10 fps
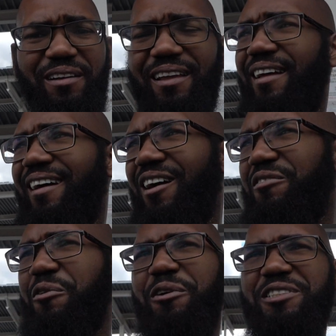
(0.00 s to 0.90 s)
it, of
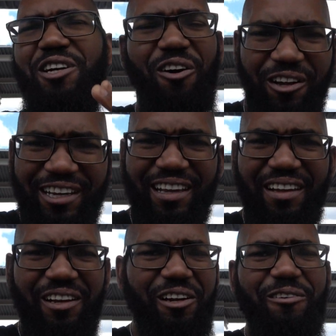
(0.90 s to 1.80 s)
course, on
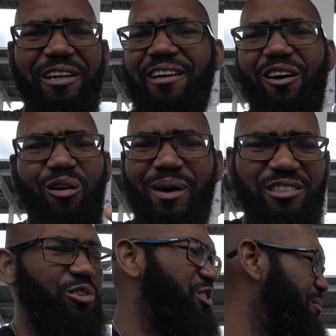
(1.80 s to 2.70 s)
here and on my
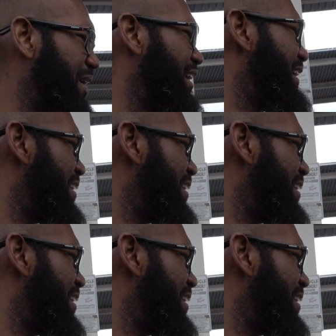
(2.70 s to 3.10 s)
social media and